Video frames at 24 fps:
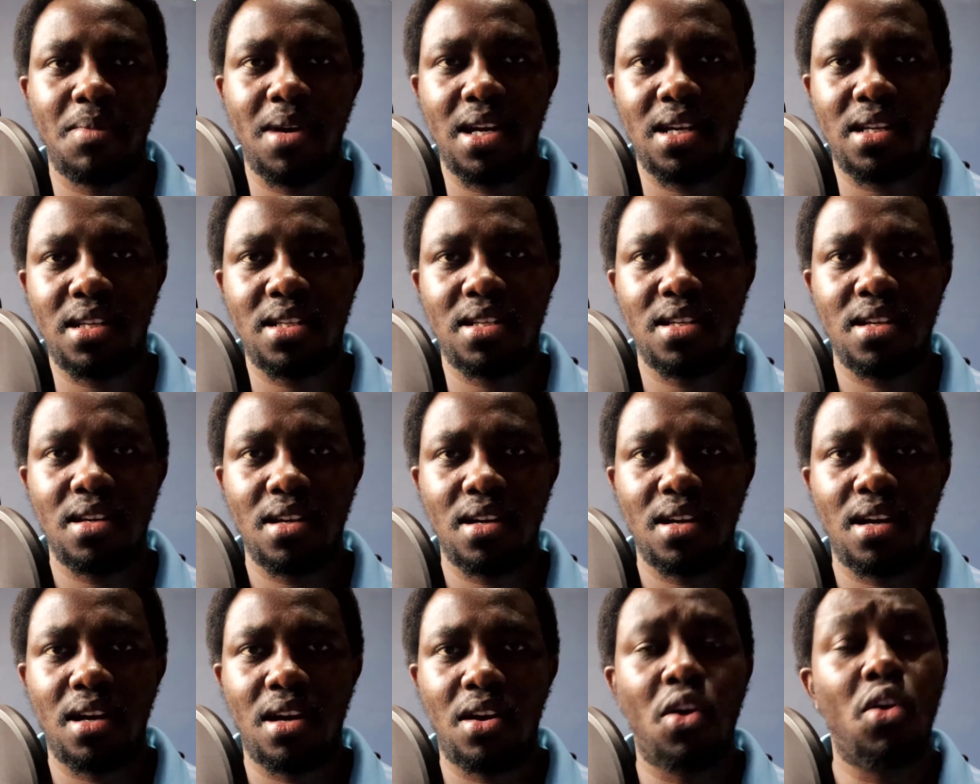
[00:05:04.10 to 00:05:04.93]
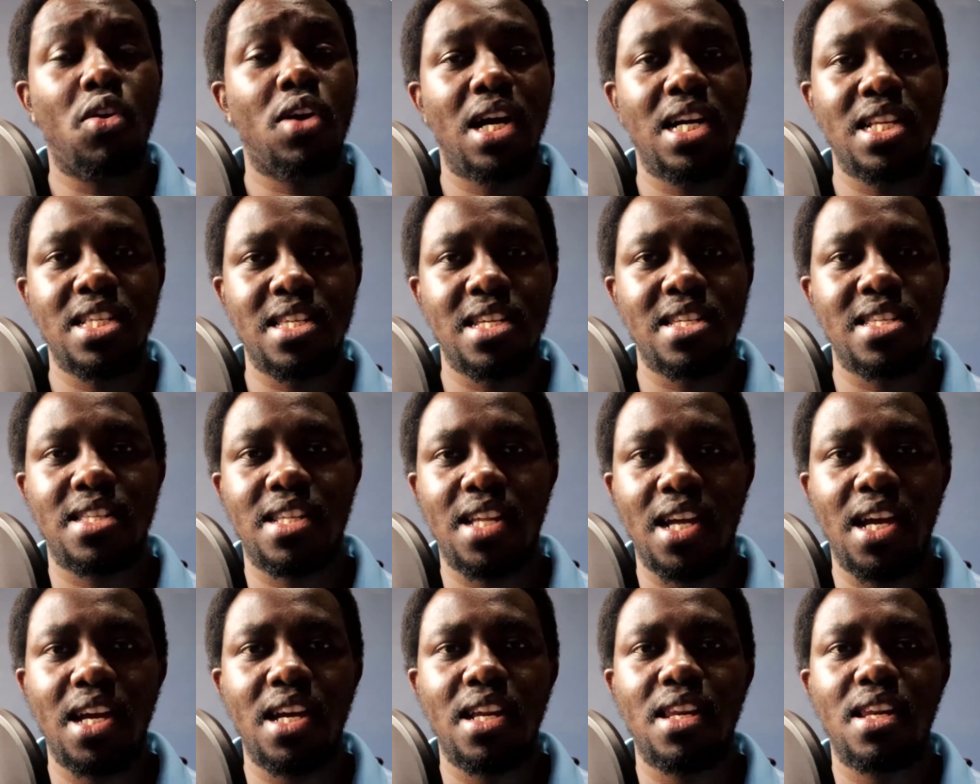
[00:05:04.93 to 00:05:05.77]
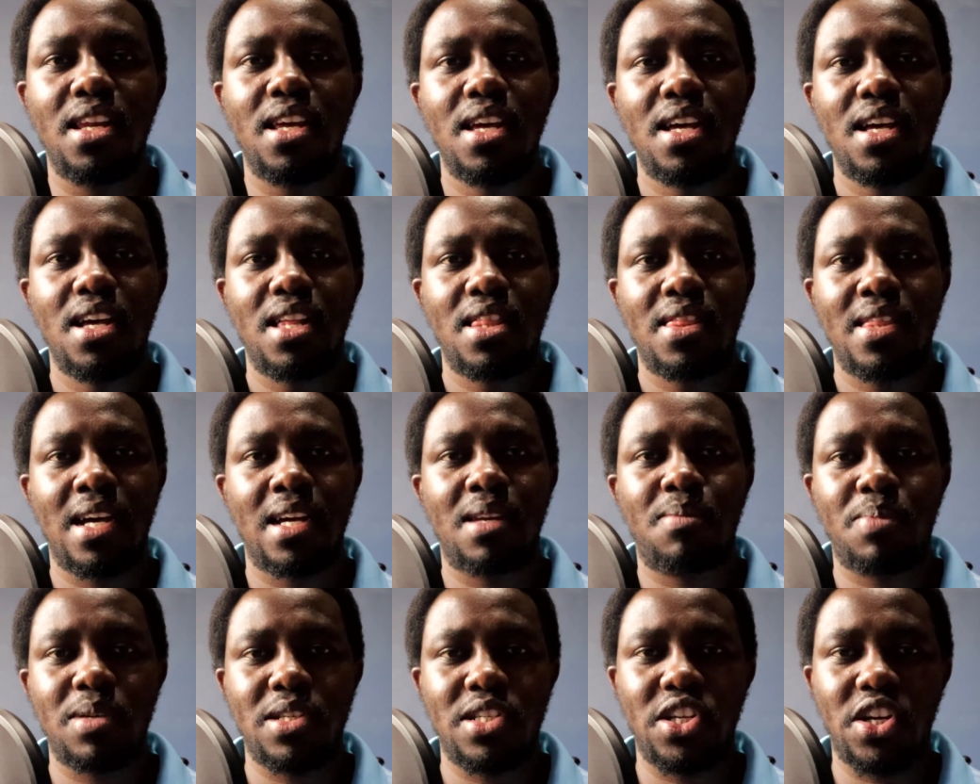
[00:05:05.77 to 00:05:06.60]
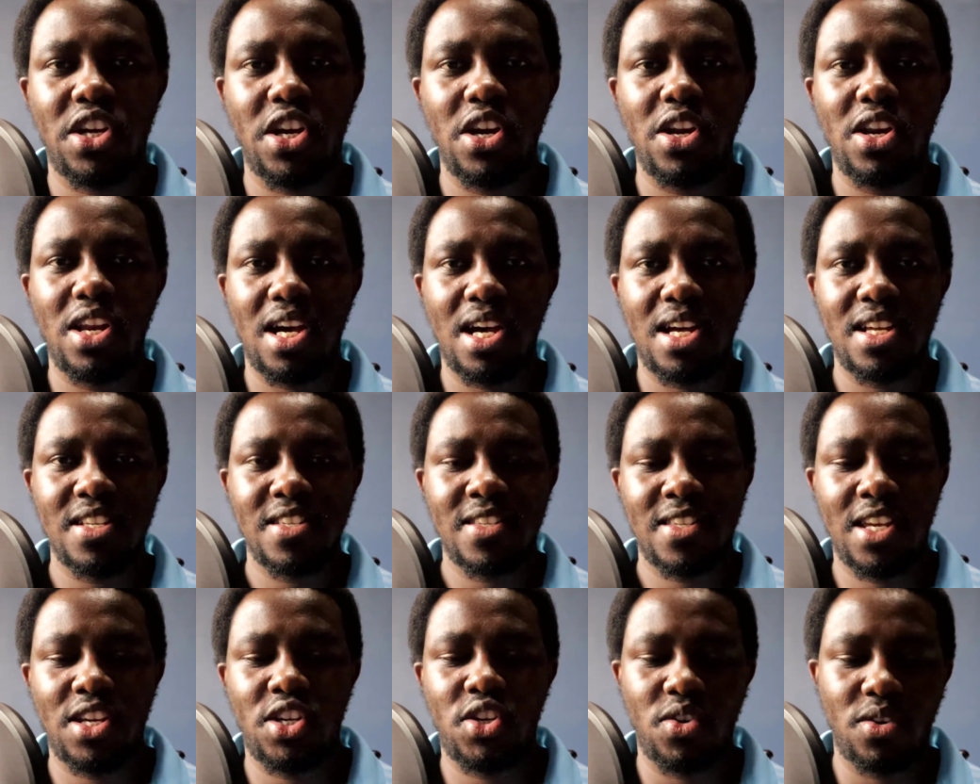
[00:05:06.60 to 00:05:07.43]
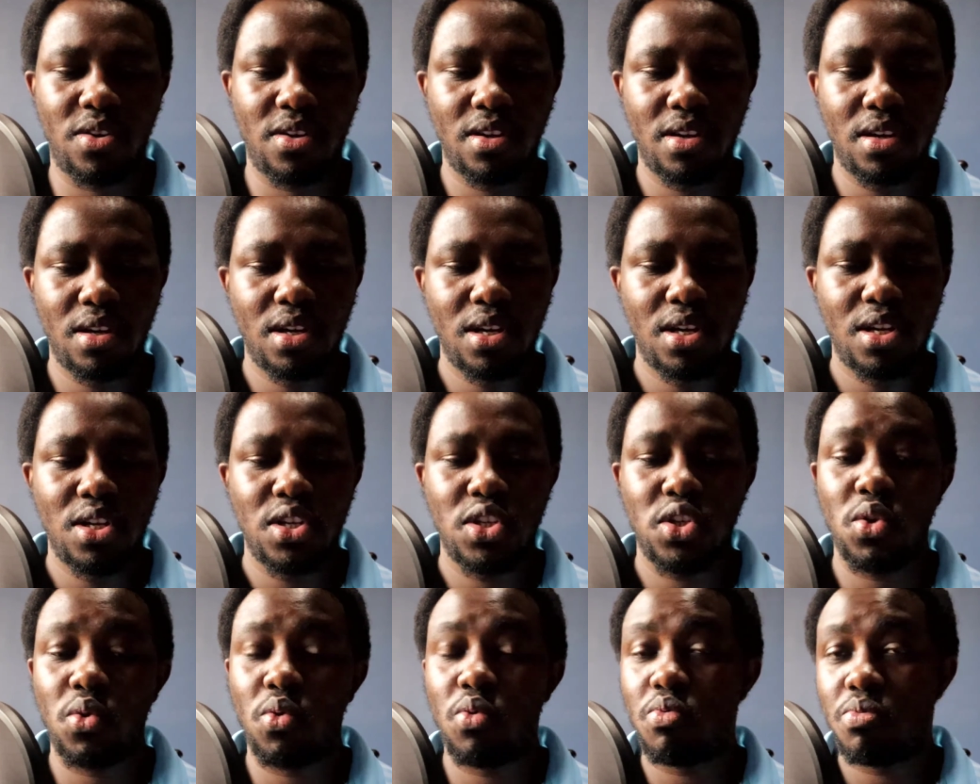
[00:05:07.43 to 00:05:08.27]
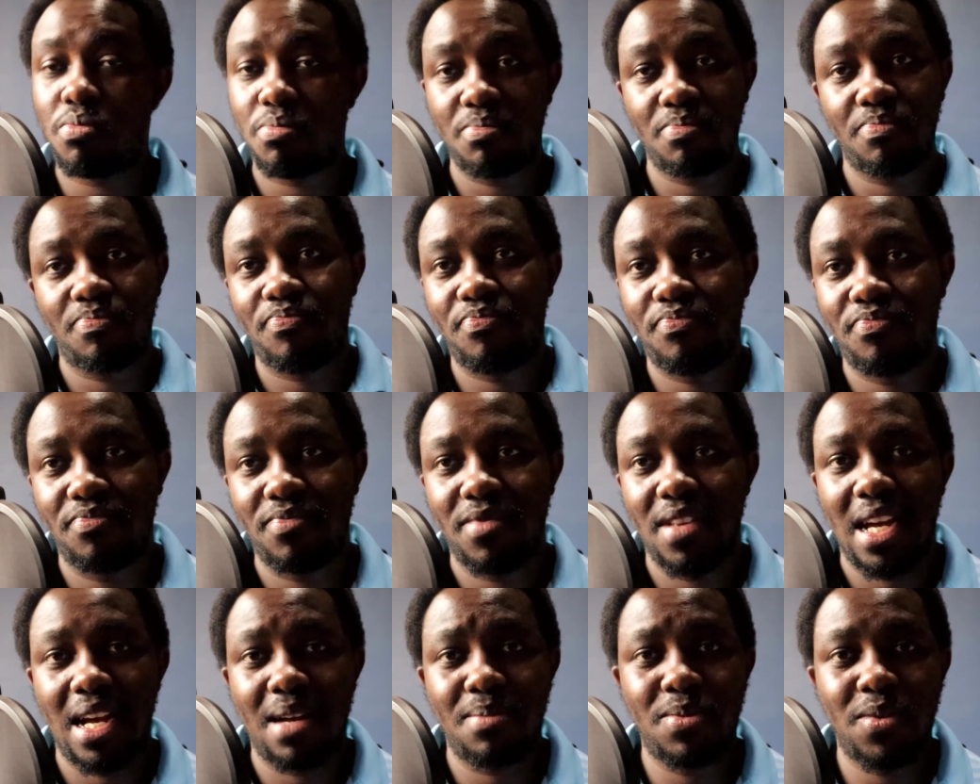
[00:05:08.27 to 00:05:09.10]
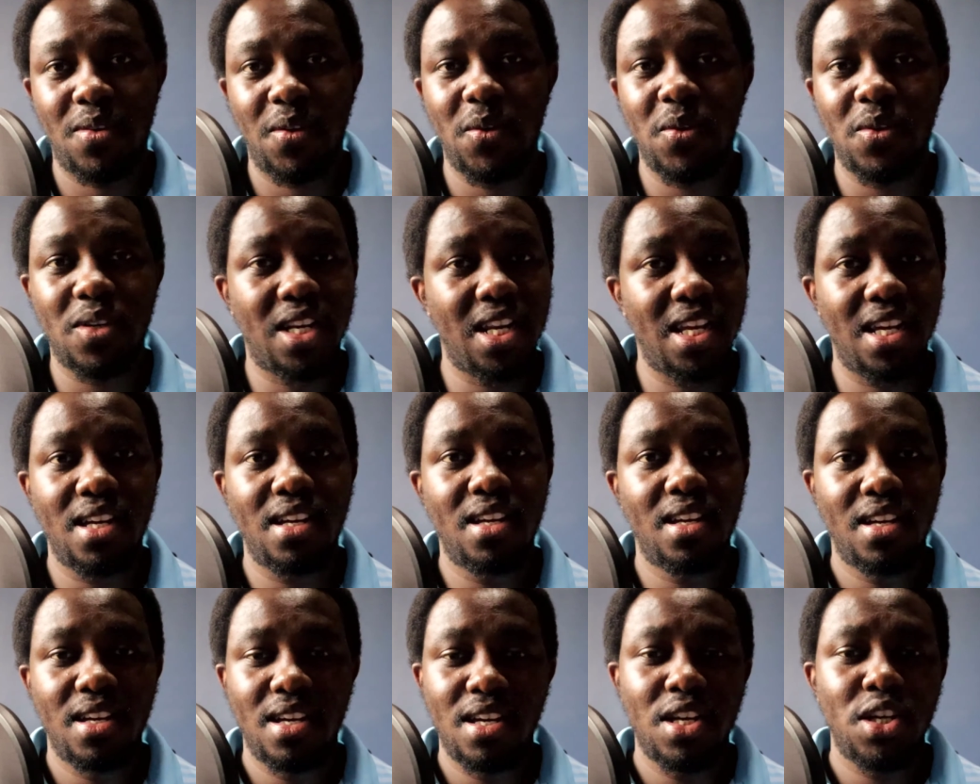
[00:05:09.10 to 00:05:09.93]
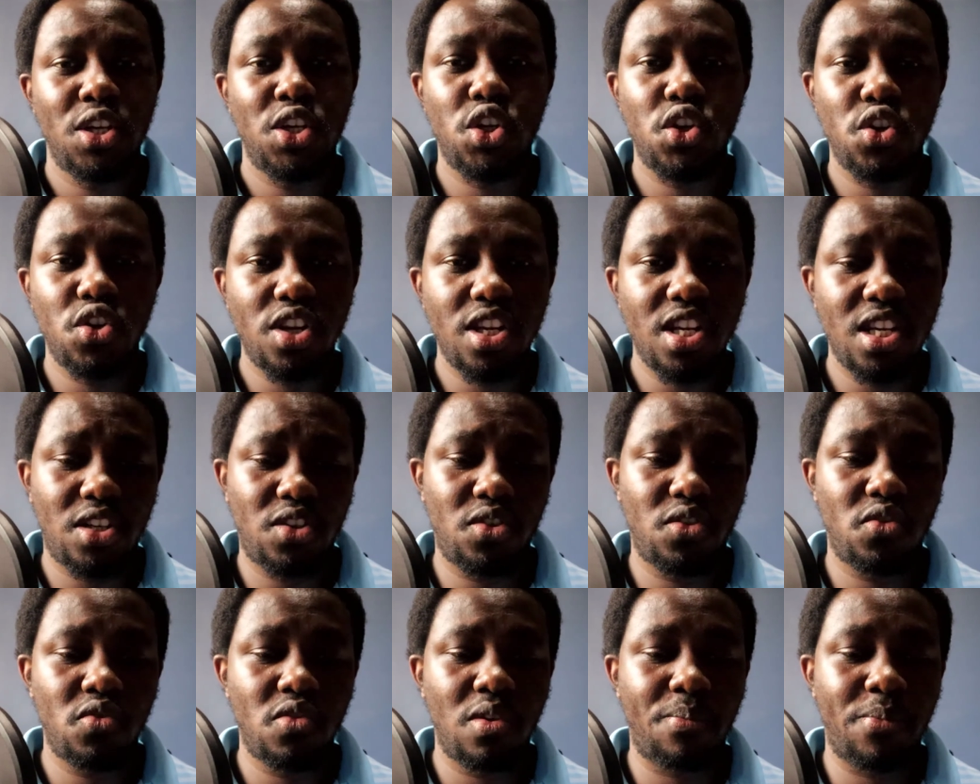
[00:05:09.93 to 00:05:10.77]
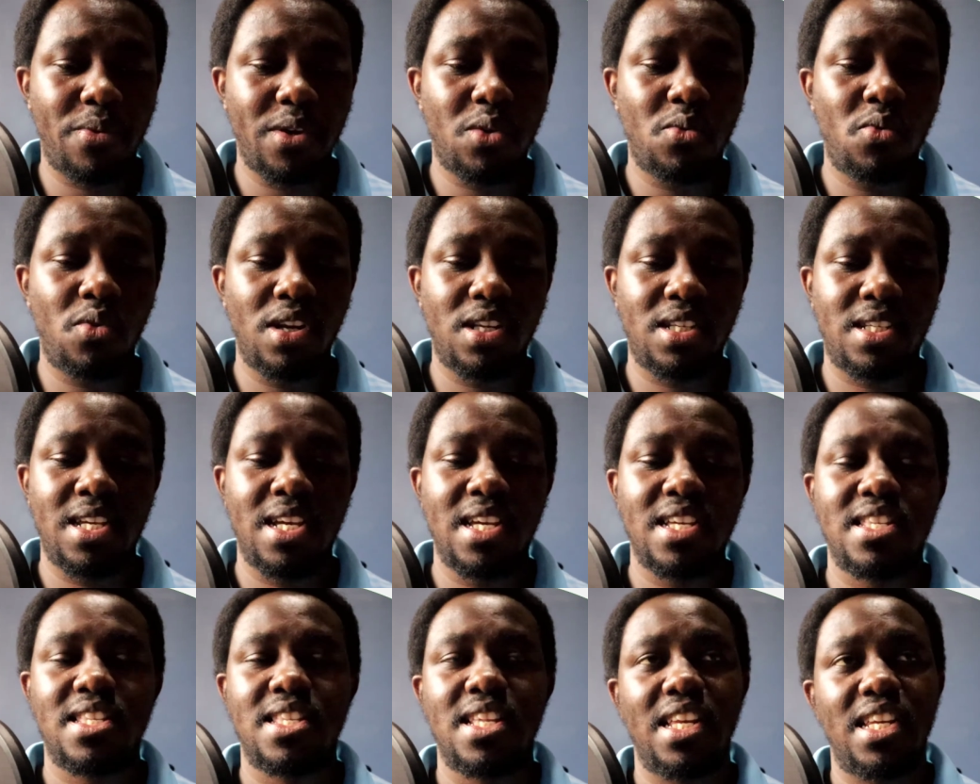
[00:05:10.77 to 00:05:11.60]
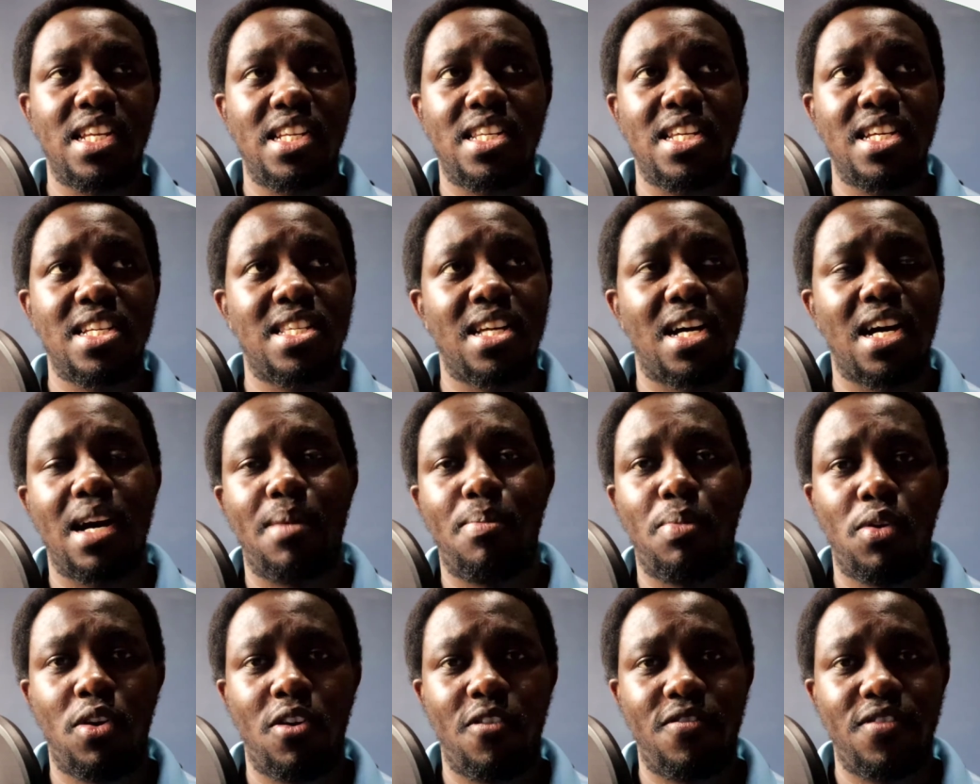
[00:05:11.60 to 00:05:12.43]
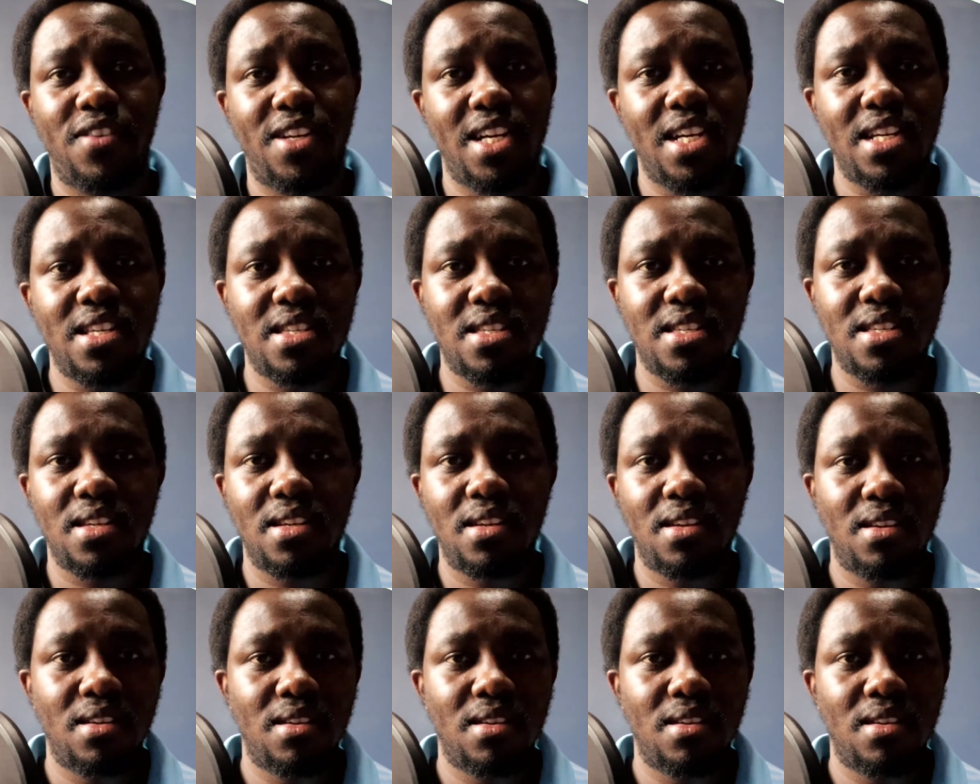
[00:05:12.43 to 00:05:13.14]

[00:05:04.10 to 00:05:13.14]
might or uh, can sustain that particular session. So absolutely, you need to do a prequel test and it takes a couple of days